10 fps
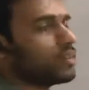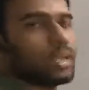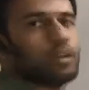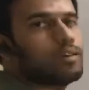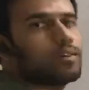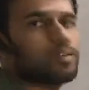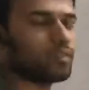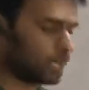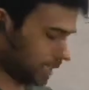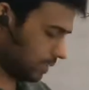value of
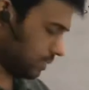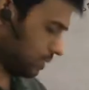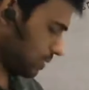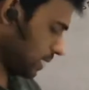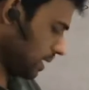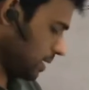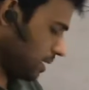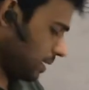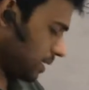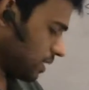y. Okay,
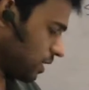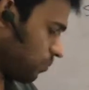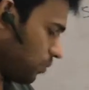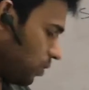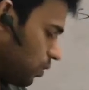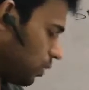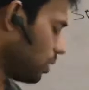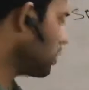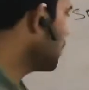and step 4,